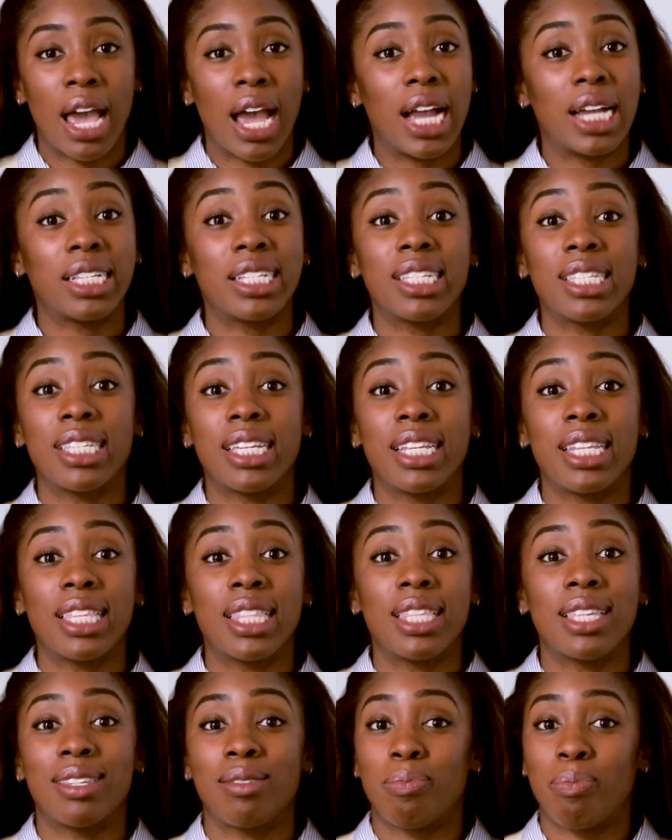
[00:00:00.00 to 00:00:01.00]
I just
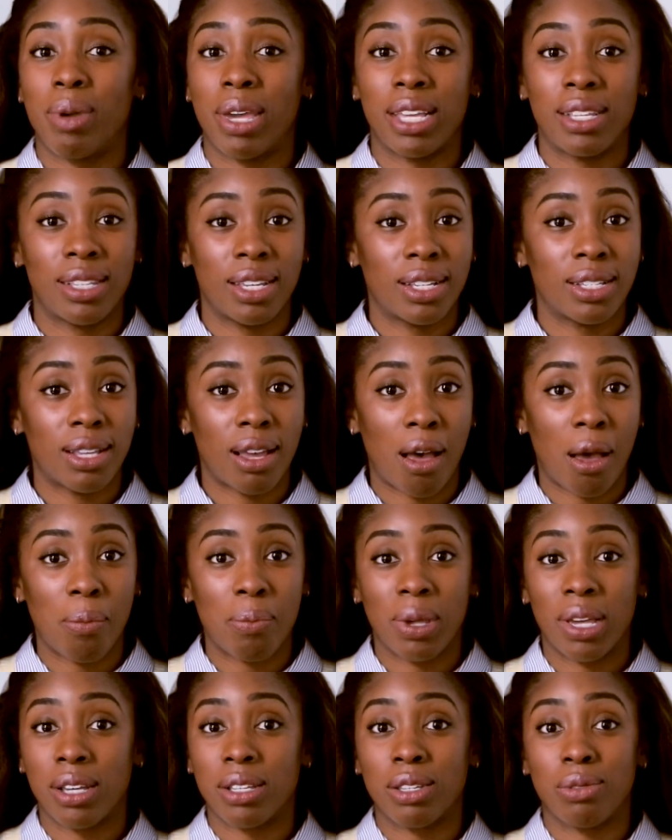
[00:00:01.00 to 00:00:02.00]
needed this basic top
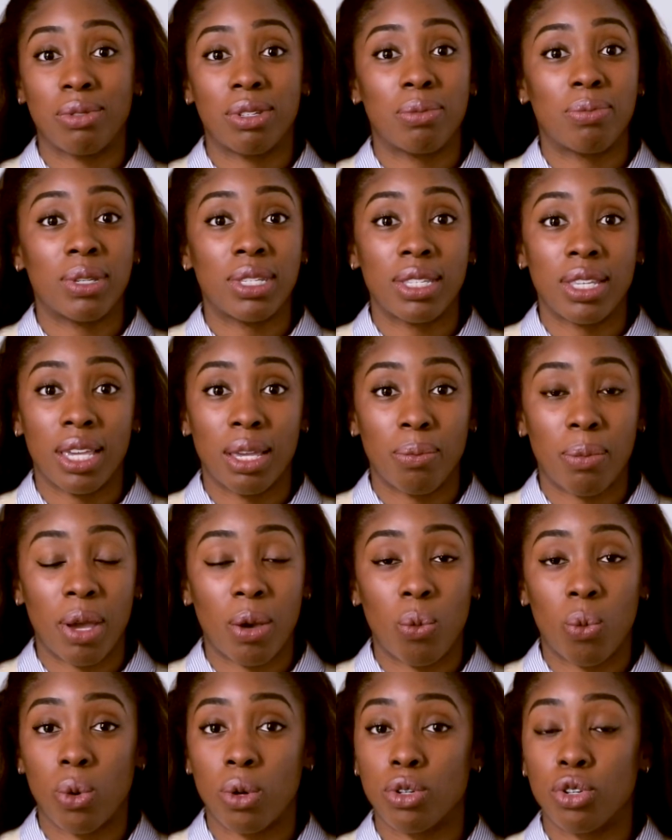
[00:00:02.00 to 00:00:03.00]
because it was missing in
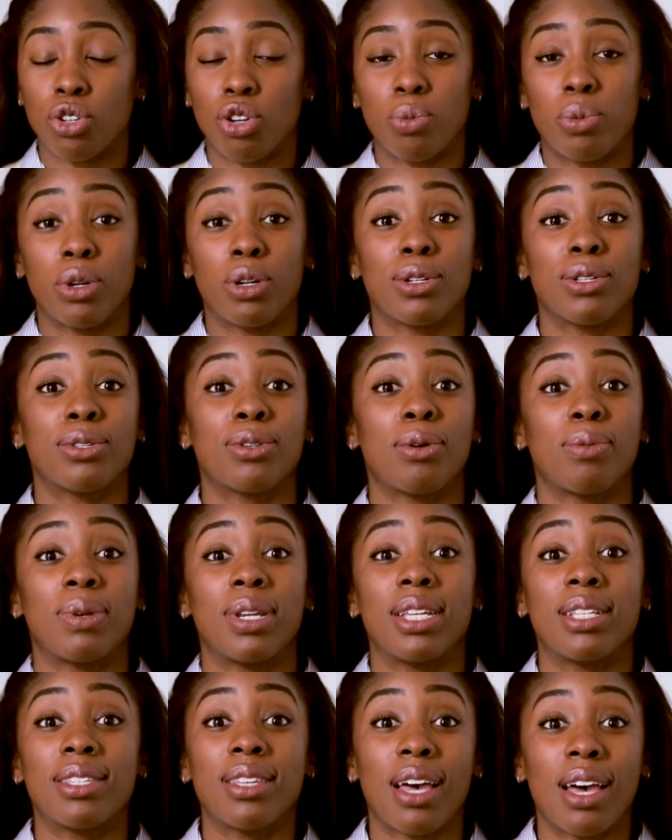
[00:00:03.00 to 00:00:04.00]
my wardrobe. There are so
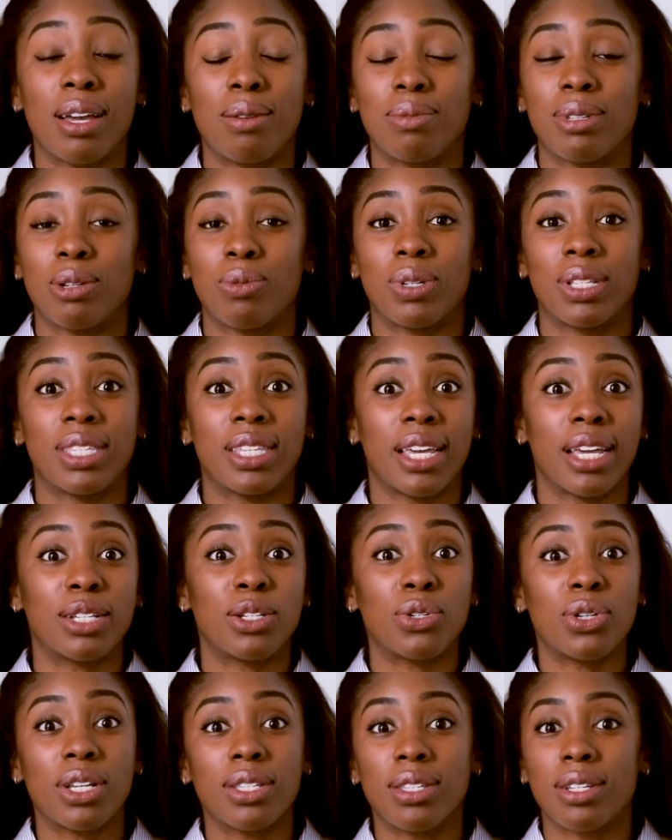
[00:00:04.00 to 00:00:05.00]
many times I went to
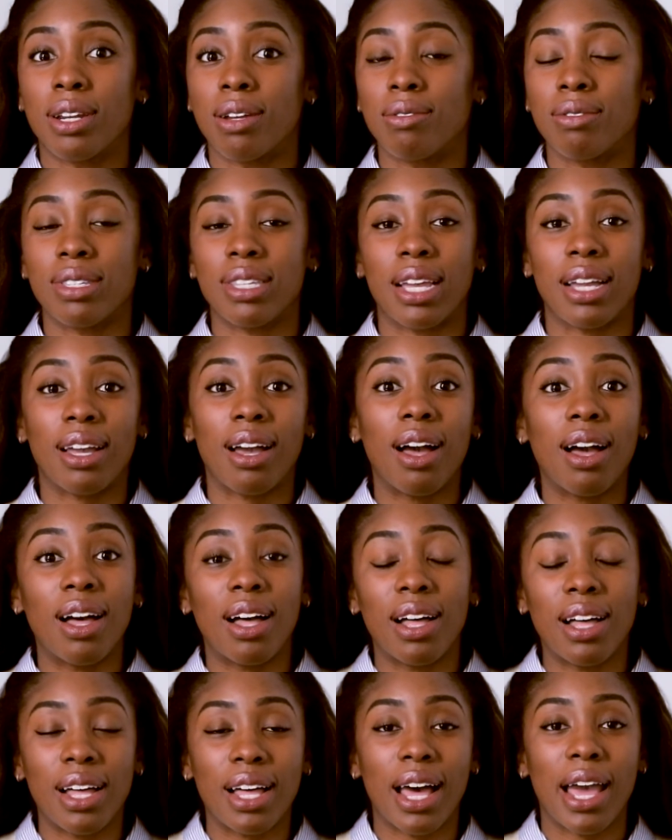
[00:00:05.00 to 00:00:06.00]
get dressed and I was like,
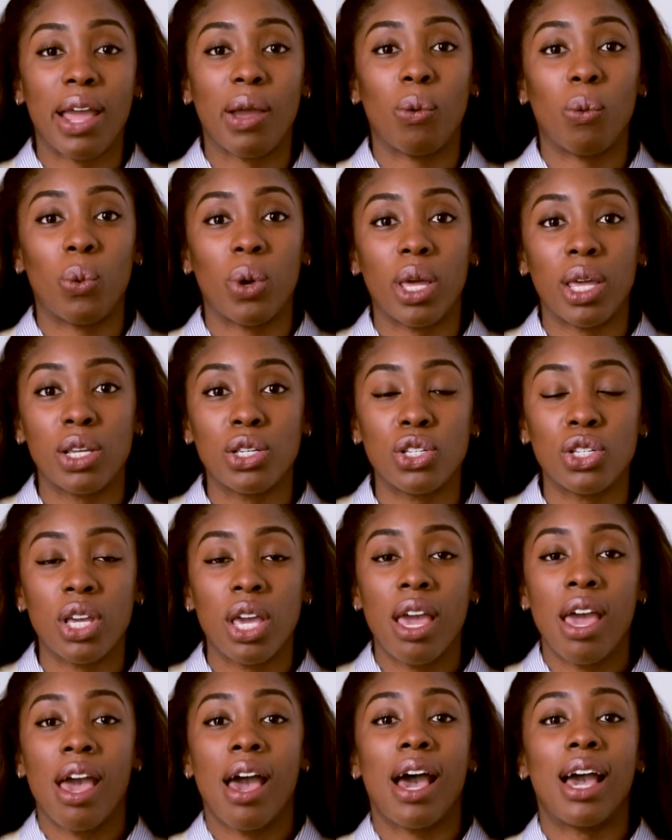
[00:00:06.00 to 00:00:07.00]
oh, I wish
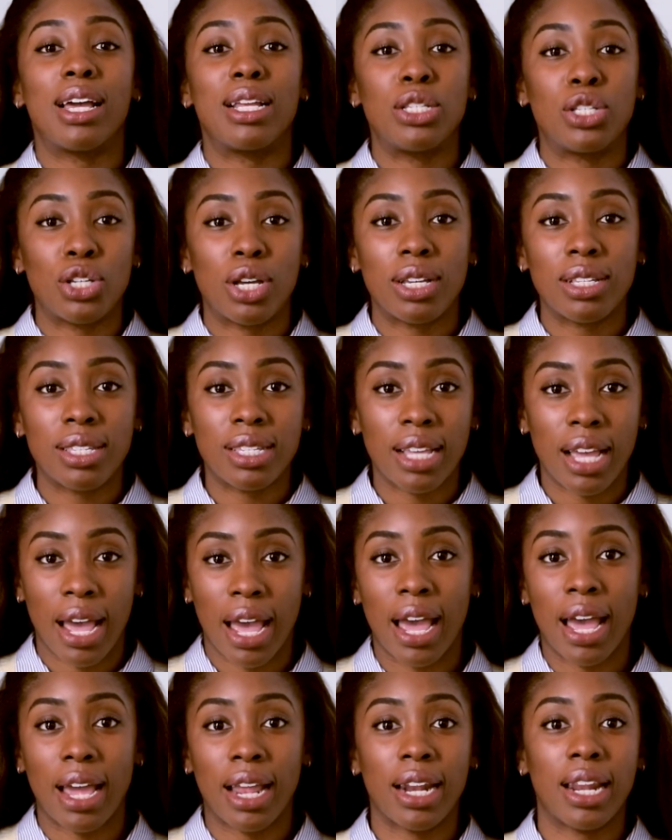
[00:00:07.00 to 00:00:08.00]
I just
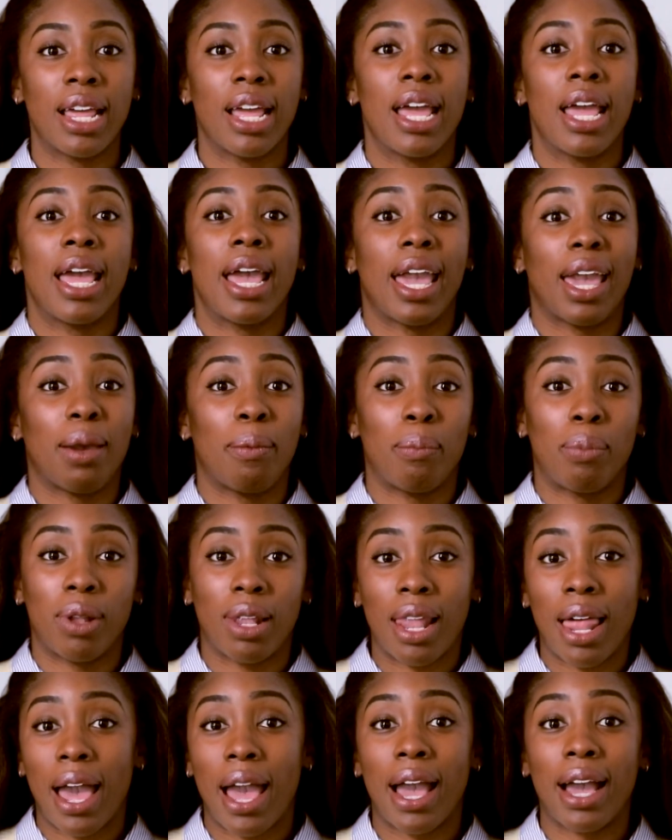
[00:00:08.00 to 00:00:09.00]
had a
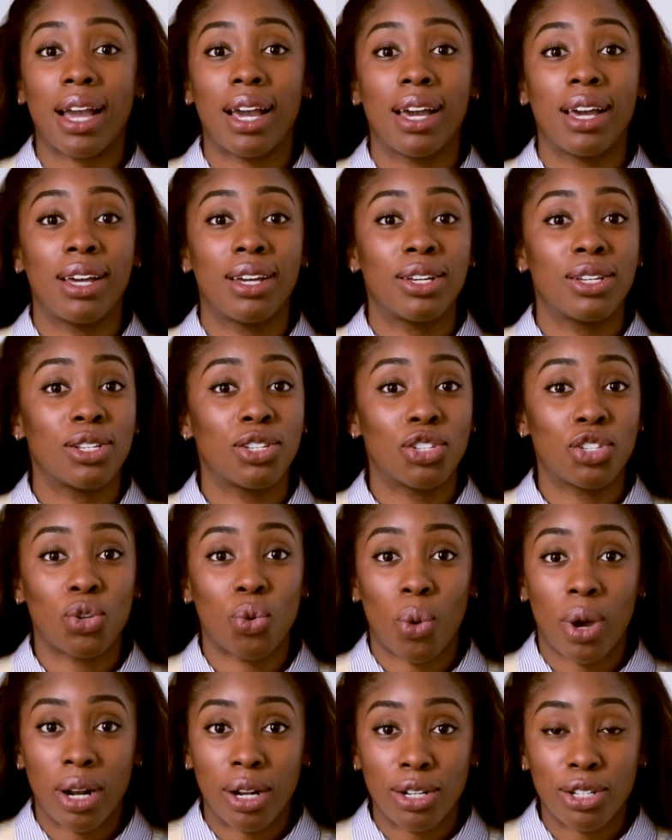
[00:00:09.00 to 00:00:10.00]
black
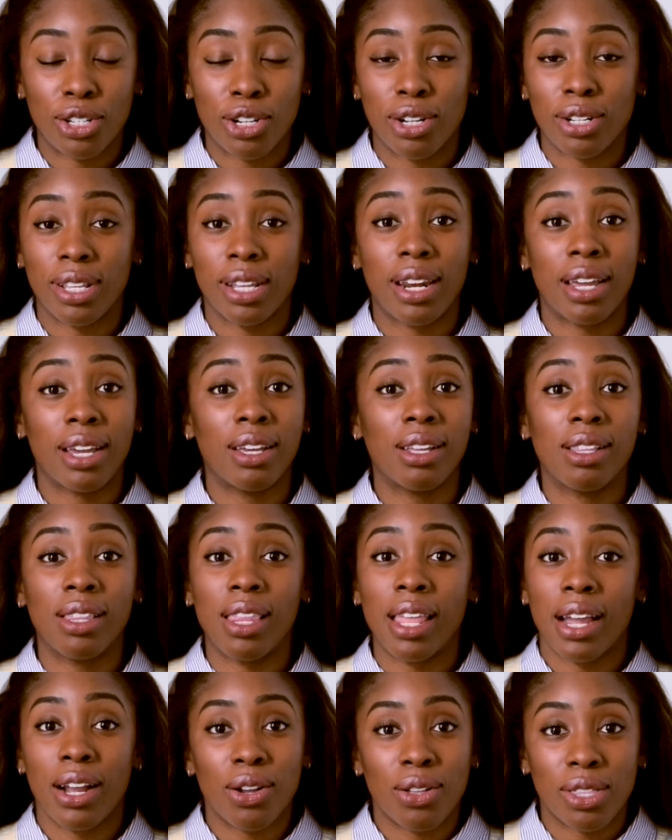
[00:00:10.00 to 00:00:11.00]
sweater shirt that I could
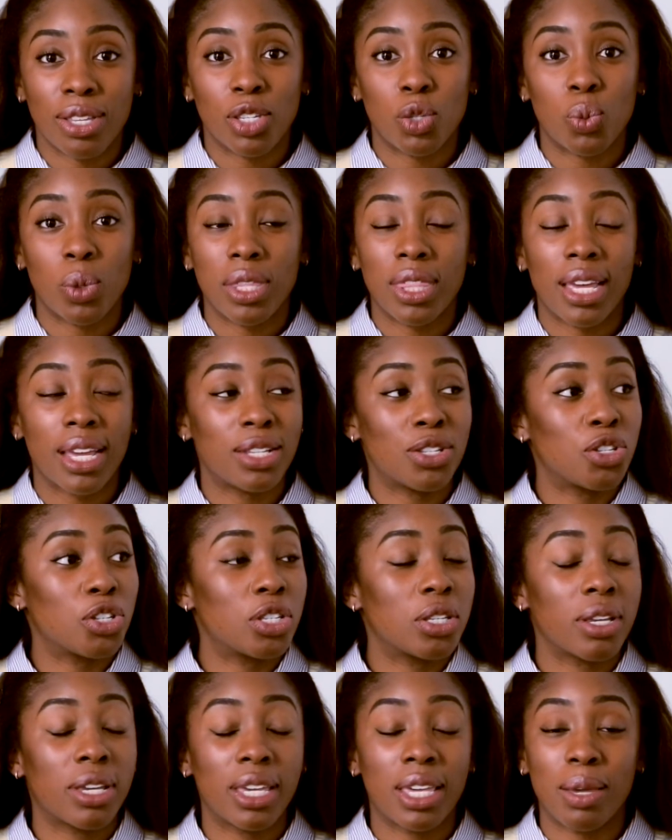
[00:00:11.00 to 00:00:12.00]
layer this with and
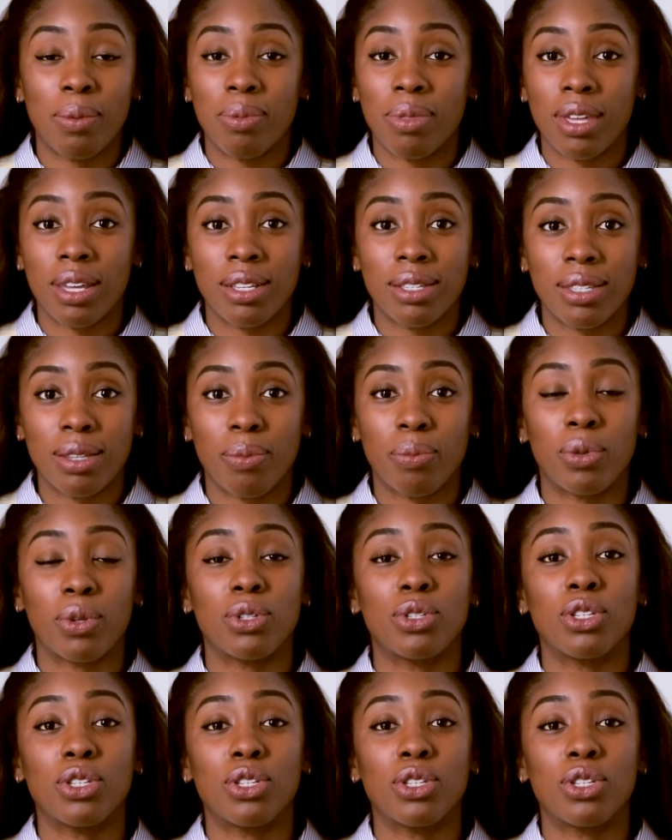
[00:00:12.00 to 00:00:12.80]
just keep things simple.